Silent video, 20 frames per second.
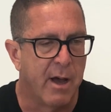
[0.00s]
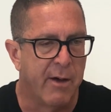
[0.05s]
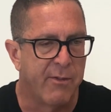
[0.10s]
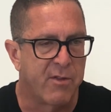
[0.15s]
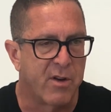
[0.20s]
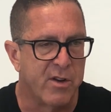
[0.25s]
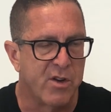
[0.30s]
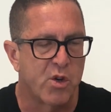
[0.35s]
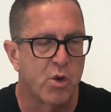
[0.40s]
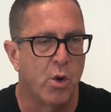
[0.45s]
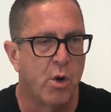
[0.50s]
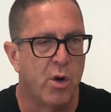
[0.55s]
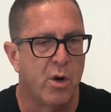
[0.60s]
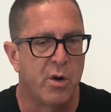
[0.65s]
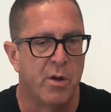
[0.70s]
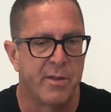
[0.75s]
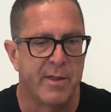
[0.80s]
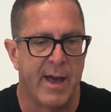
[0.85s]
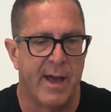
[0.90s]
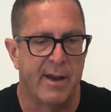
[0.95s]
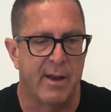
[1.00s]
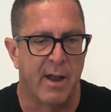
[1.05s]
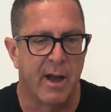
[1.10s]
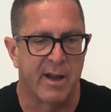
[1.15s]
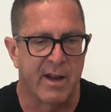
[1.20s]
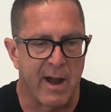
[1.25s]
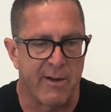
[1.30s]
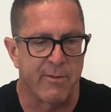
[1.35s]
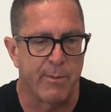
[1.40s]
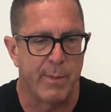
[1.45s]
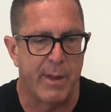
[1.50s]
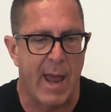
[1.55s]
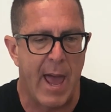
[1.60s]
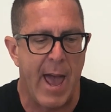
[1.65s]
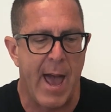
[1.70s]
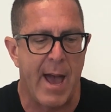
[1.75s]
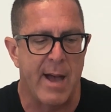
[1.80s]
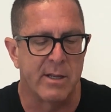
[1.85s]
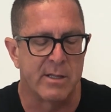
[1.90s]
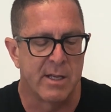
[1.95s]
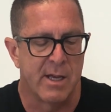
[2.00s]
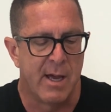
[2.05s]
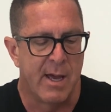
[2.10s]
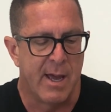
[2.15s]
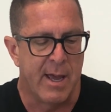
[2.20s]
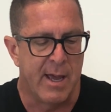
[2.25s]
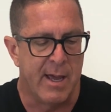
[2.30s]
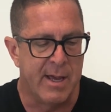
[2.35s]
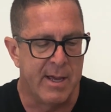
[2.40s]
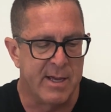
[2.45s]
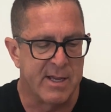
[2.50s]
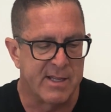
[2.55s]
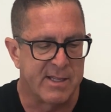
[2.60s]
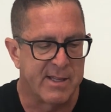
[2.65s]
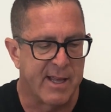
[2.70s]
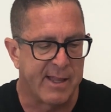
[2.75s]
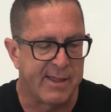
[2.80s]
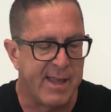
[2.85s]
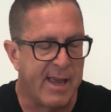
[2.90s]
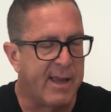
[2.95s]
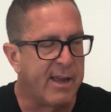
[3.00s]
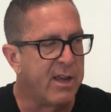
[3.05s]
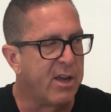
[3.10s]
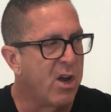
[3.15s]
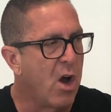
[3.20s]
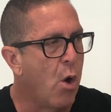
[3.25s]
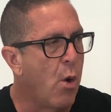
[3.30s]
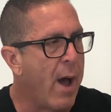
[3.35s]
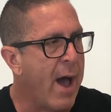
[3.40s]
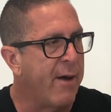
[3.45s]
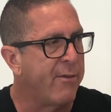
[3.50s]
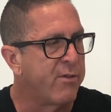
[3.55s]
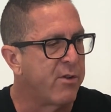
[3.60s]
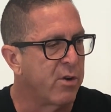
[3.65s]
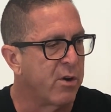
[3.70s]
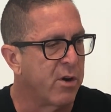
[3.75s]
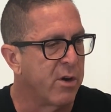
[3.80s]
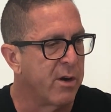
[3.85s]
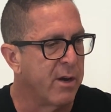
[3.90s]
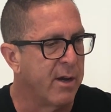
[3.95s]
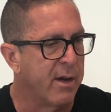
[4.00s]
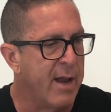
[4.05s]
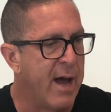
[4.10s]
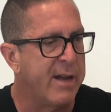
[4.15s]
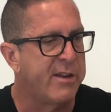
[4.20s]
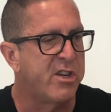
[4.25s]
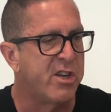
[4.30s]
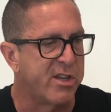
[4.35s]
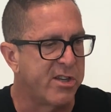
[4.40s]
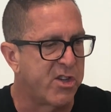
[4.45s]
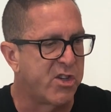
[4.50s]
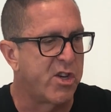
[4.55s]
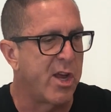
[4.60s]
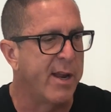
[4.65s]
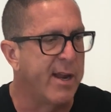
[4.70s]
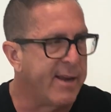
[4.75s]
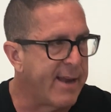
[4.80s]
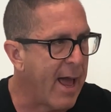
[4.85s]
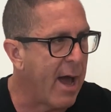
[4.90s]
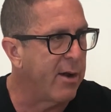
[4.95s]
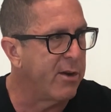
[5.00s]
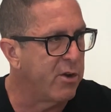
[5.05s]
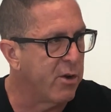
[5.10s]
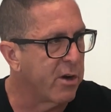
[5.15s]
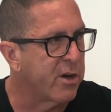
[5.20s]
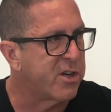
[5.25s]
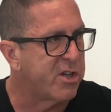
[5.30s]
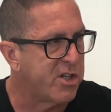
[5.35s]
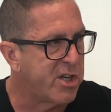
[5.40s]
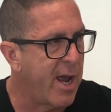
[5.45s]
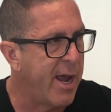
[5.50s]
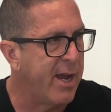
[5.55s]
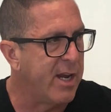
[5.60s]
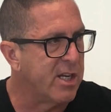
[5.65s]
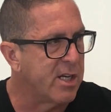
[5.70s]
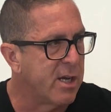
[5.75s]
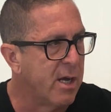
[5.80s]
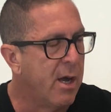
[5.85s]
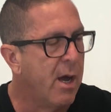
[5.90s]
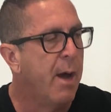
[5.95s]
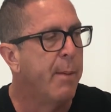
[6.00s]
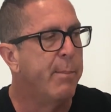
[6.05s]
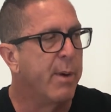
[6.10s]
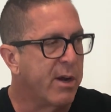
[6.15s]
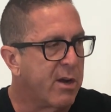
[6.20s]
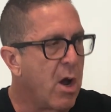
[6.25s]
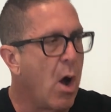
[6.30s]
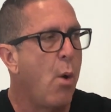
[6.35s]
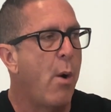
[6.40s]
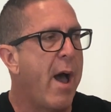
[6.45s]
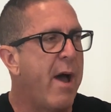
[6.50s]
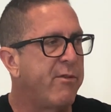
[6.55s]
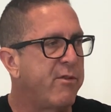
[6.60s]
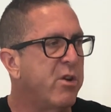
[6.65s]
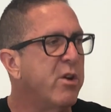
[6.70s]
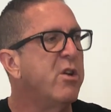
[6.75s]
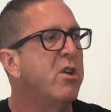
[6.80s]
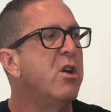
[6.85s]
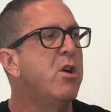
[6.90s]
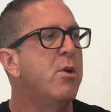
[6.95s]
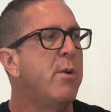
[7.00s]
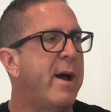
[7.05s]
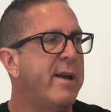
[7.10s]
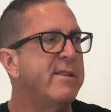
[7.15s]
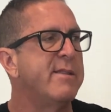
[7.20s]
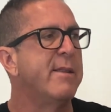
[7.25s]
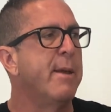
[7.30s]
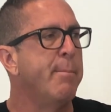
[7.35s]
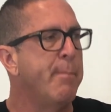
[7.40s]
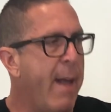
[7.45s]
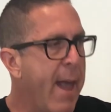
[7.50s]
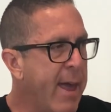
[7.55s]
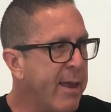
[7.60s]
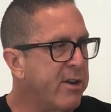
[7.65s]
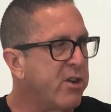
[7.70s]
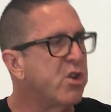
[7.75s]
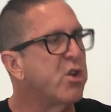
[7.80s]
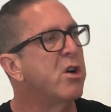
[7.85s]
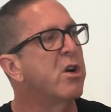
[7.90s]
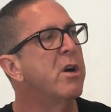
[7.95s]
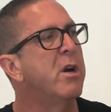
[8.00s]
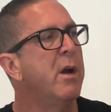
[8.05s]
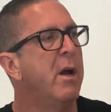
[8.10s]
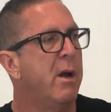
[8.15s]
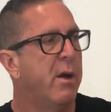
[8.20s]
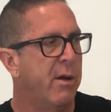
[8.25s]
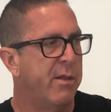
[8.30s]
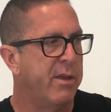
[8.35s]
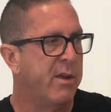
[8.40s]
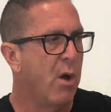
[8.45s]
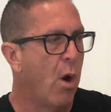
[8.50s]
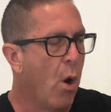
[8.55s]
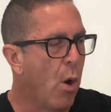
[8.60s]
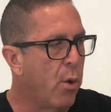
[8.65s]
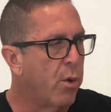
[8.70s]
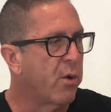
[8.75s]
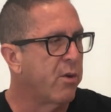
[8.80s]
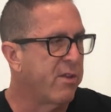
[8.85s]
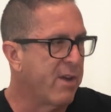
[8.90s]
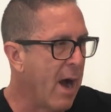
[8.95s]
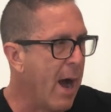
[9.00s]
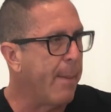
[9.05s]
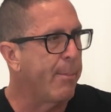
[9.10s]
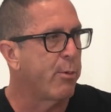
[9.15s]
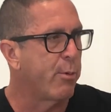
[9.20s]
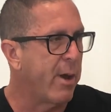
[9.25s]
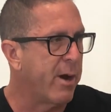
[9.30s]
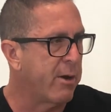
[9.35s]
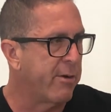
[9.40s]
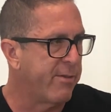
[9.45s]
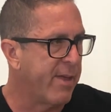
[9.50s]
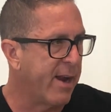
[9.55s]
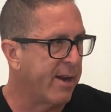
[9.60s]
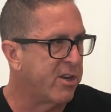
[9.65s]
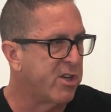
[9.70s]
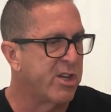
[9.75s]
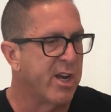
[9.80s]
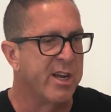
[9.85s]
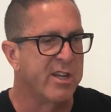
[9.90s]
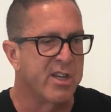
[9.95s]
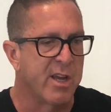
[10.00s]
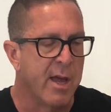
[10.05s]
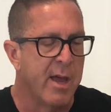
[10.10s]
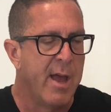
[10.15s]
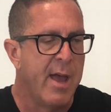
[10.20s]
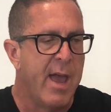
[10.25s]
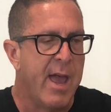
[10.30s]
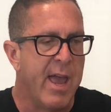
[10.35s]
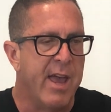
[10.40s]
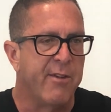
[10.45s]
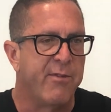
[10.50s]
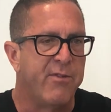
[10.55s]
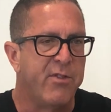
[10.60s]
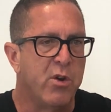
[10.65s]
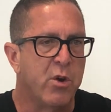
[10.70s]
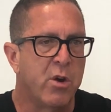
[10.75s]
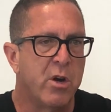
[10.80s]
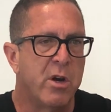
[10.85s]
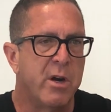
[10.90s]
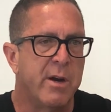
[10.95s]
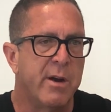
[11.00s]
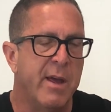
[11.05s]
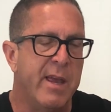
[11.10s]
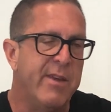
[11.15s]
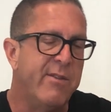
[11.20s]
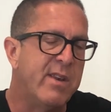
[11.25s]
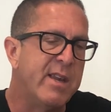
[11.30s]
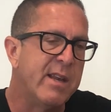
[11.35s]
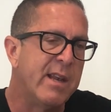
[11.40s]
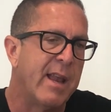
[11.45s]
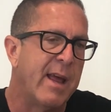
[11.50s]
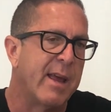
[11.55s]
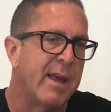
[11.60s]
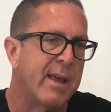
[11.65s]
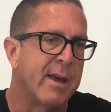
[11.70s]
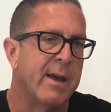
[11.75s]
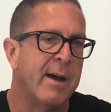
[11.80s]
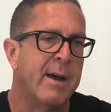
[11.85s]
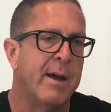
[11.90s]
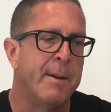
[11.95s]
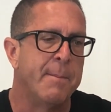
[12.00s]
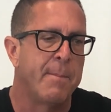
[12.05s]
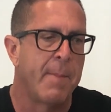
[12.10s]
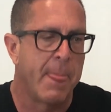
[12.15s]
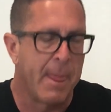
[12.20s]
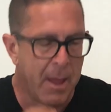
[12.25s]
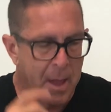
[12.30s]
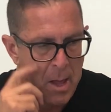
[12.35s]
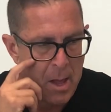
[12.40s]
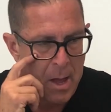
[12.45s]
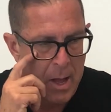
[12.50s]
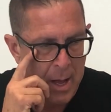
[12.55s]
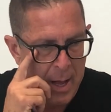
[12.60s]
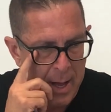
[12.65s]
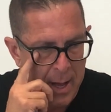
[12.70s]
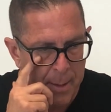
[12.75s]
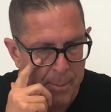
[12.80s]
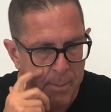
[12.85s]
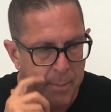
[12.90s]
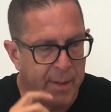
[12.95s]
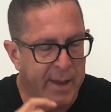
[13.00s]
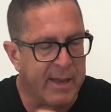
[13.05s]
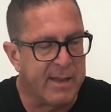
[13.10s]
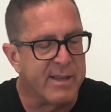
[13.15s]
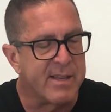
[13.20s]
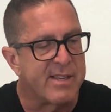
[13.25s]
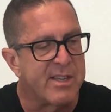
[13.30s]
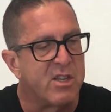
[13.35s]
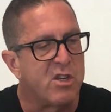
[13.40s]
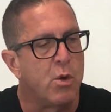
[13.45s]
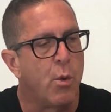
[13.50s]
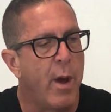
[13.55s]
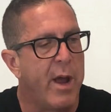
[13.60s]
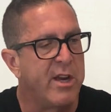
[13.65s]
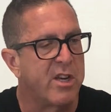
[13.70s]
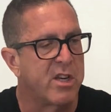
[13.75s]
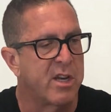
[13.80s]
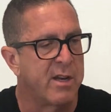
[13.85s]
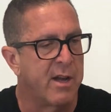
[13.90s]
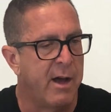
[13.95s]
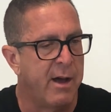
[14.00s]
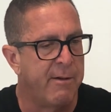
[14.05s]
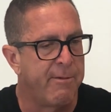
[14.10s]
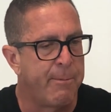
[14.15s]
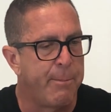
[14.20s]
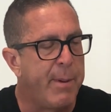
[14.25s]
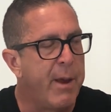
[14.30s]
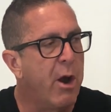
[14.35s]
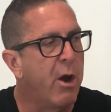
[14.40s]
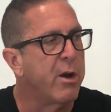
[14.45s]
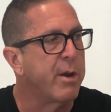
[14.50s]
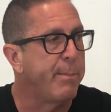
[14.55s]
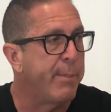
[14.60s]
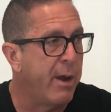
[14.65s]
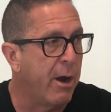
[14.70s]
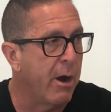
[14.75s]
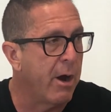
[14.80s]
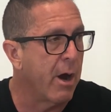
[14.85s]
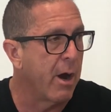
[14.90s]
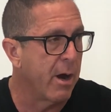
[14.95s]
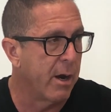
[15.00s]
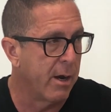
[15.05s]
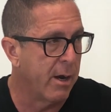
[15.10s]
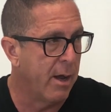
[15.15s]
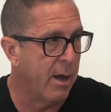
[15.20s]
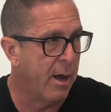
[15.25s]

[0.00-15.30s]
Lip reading: of control that a government has is that they can go after not just shutting down your exchange, but go after you as the manager, the owner, the operator of that exchange. If you're even in the situation of peer-to-peer